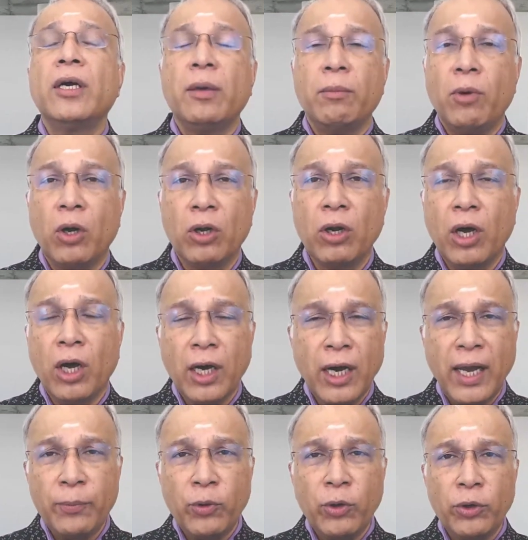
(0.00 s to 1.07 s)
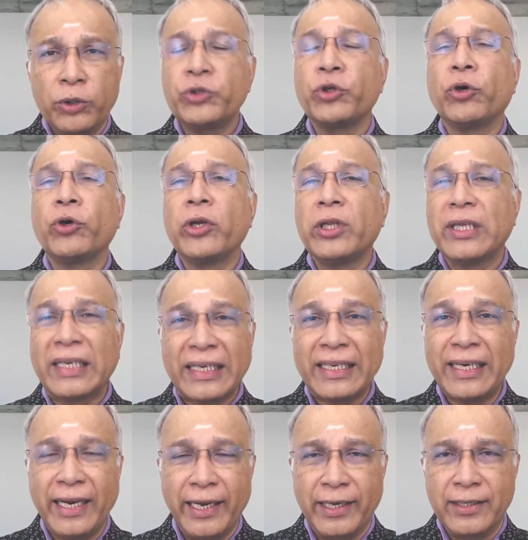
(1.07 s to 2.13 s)
monologue, I'm going to show you the
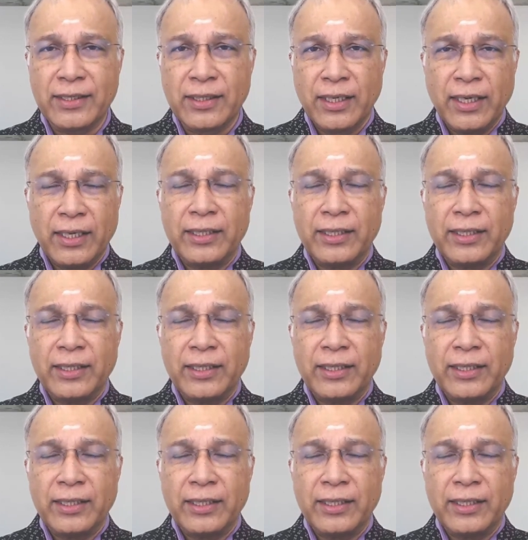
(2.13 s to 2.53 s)
connects.